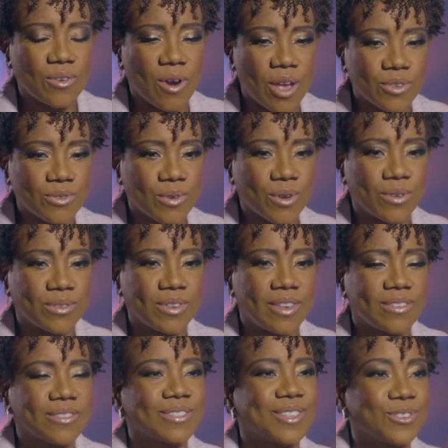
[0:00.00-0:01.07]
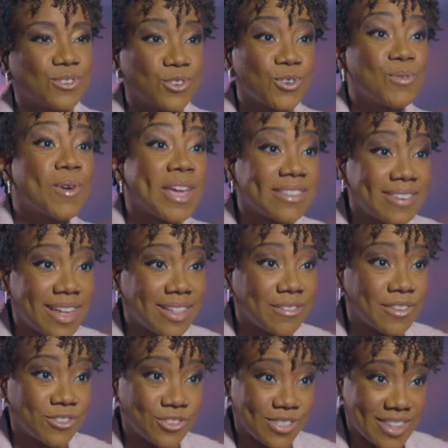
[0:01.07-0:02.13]
Crossroads, is this two-way
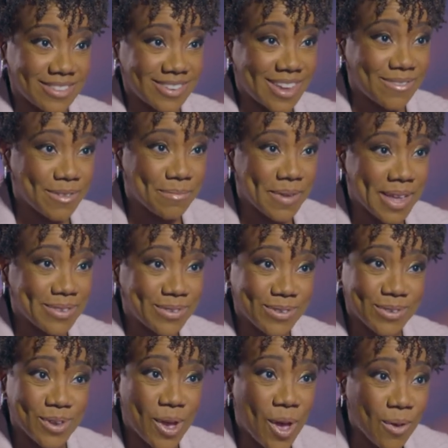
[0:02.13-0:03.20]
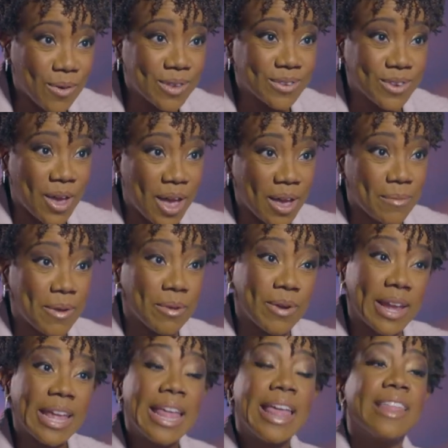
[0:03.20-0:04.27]
television that David Maynes used to always talk about,
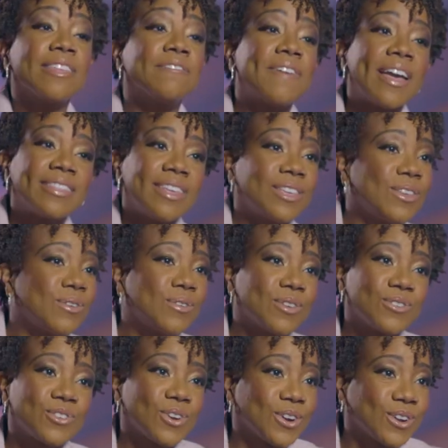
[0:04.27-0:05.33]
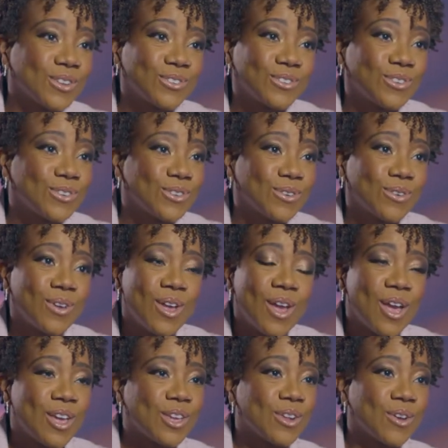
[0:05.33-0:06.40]
right? The fact that you could turn to,
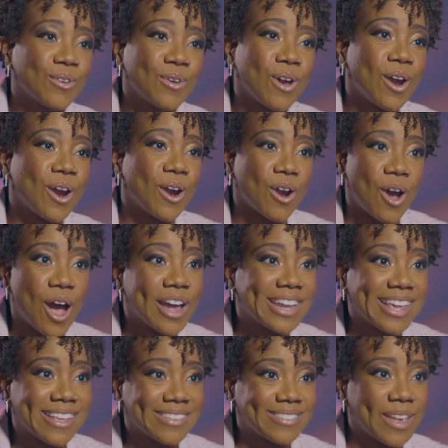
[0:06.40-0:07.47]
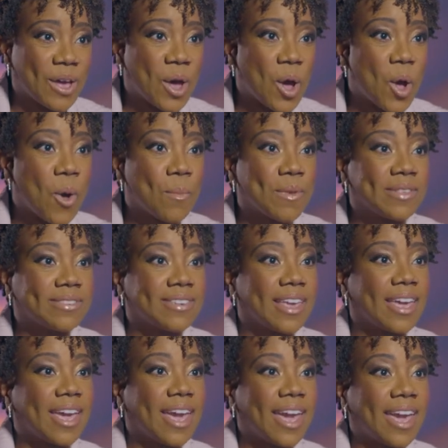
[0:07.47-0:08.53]
you know, our audience at home and
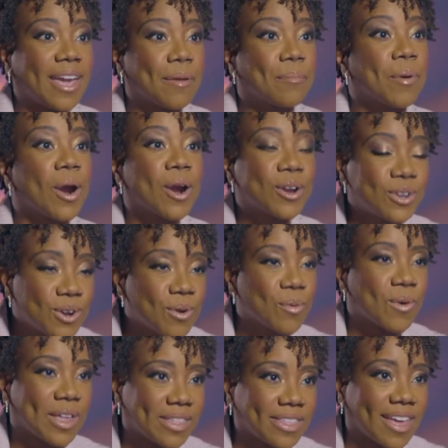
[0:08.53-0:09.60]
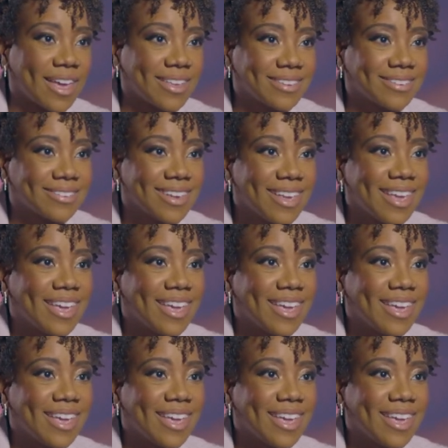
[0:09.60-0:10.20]
say, hey, partner with us